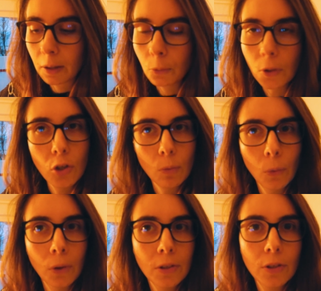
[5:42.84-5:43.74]
which
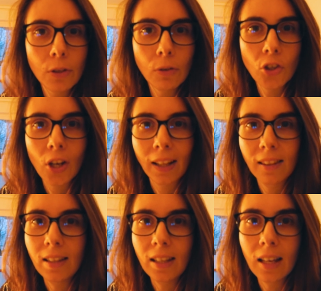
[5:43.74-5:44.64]
was to check
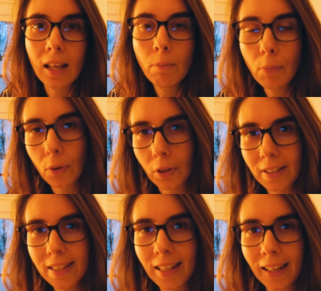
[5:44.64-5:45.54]
the
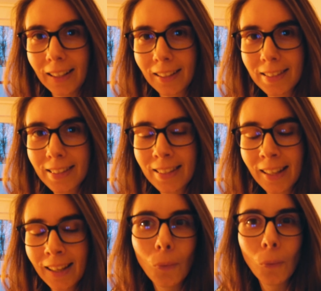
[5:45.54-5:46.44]
import settings.
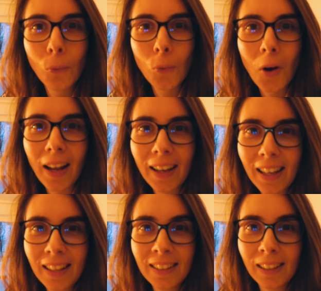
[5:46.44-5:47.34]
What I
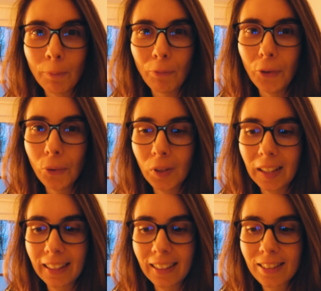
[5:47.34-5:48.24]
ended up
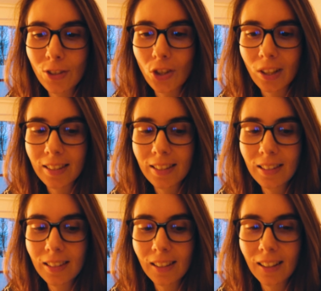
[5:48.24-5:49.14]
doing is
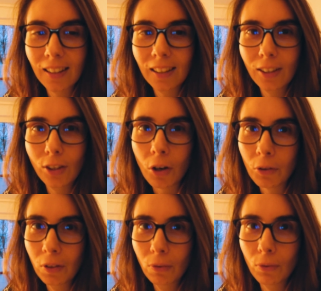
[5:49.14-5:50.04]
just
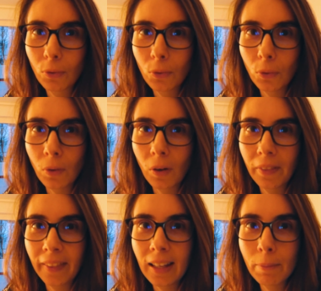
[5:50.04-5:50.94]
going through
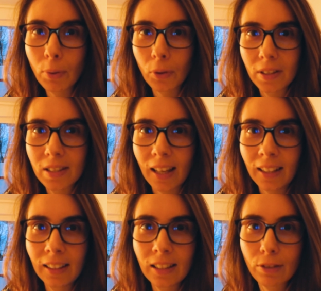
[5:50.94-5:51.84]
the import
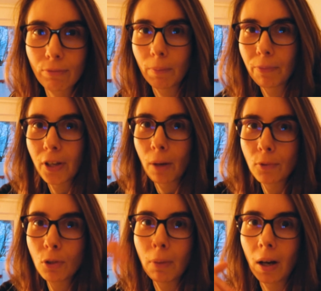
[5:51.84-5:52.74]
settings from
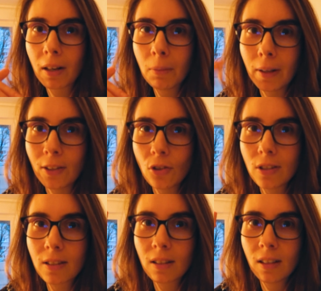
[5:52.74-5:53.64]
top to bottom and
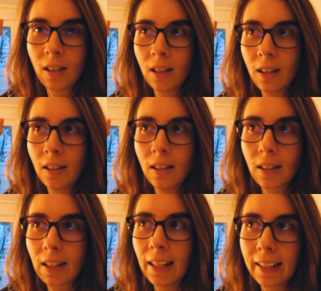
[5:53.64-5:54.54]
just
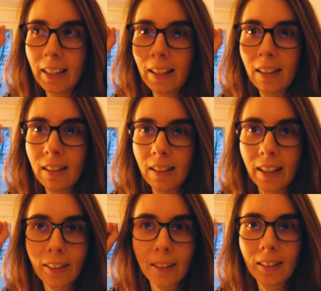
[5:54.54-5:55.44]
clicking,
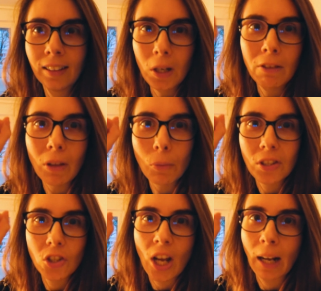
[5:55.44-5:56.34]
like, if there
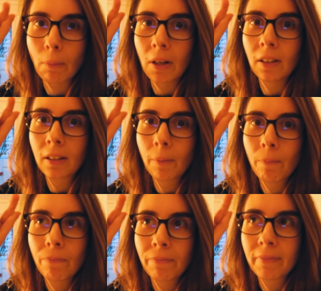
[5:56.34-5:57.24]
was a check mark,
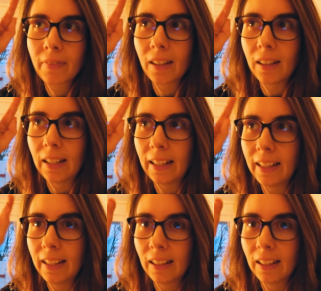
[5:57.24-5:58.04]
I